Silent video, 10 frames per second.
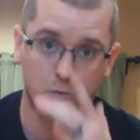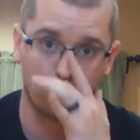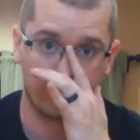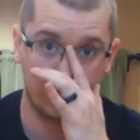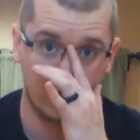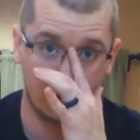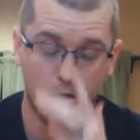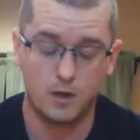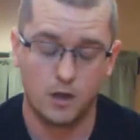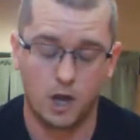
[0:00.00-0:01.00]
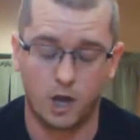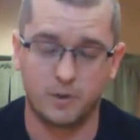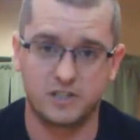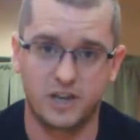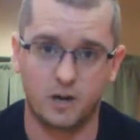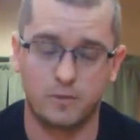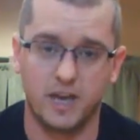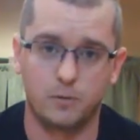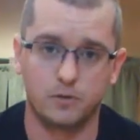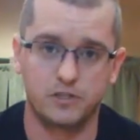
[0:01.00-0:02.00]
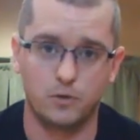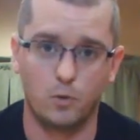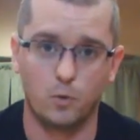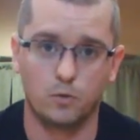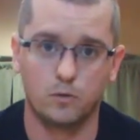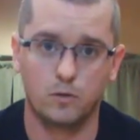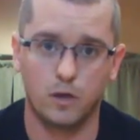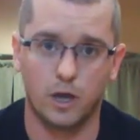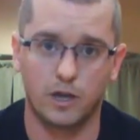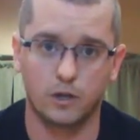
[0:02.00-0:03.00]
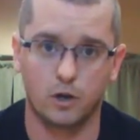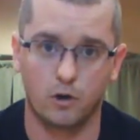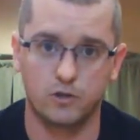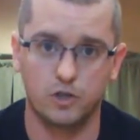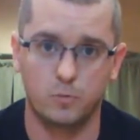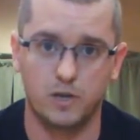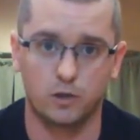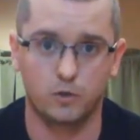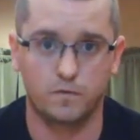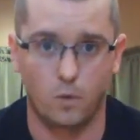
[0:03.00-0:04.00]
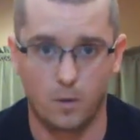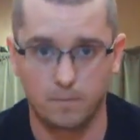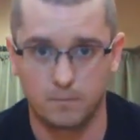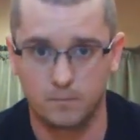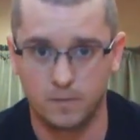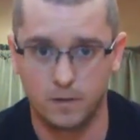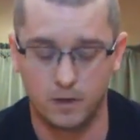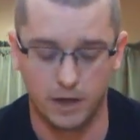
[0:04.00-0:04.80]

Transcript: for you, and it's got to be able to encourage you to be in good form. Okay.